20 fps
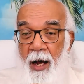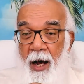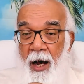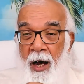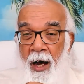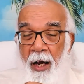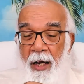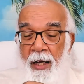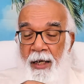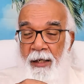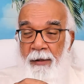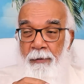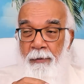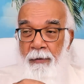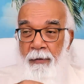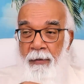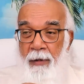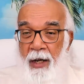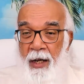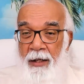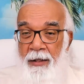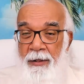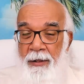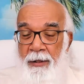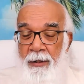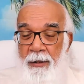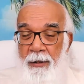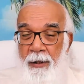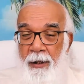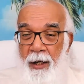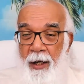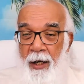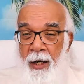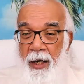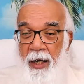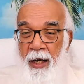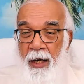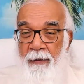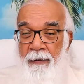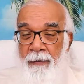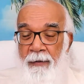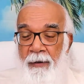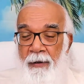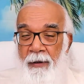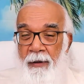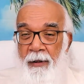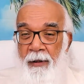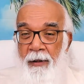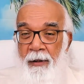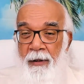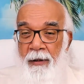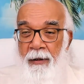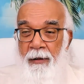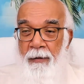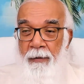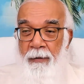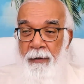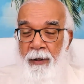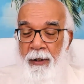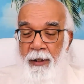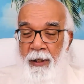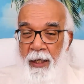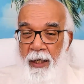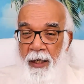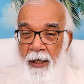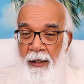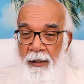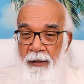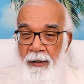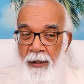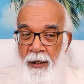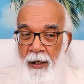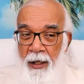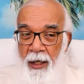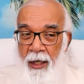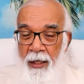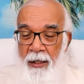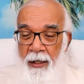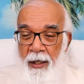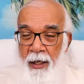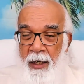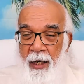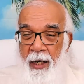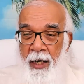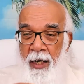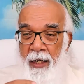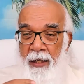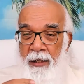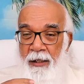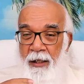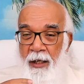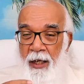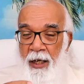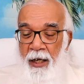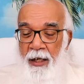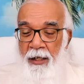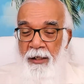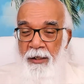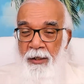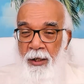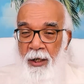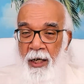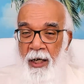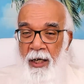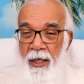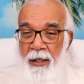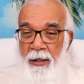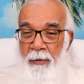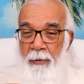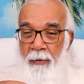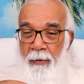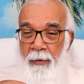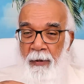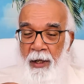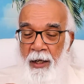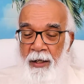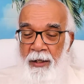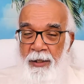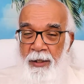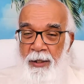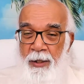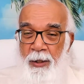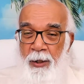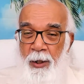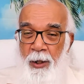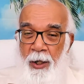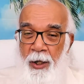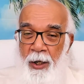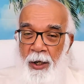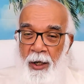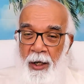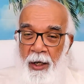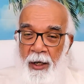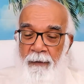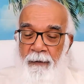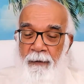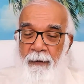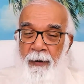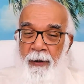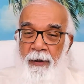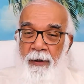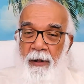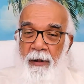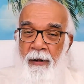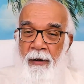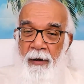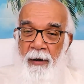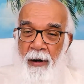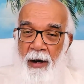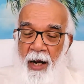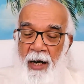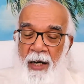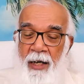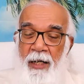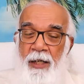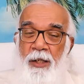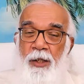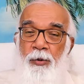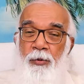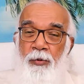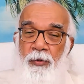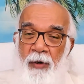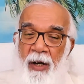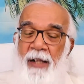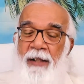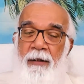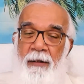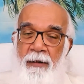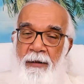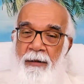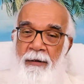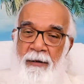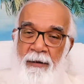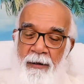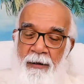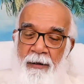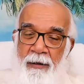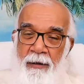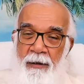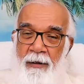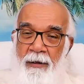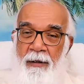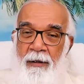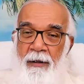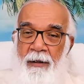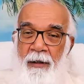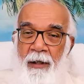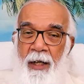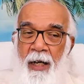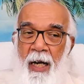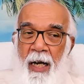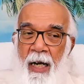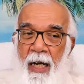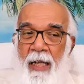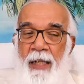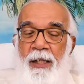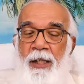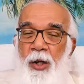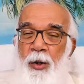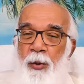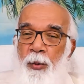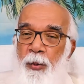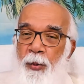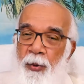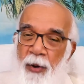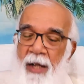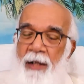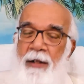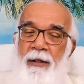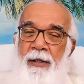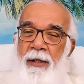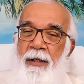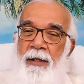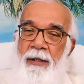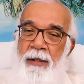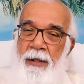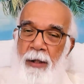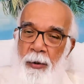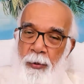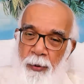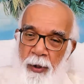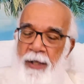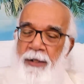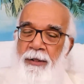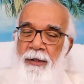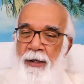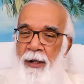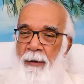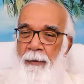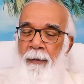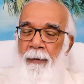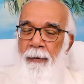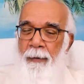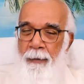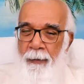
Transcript: I must live with the intellect, and the intellect must live with the right wealth. And the wealth is the wisdom.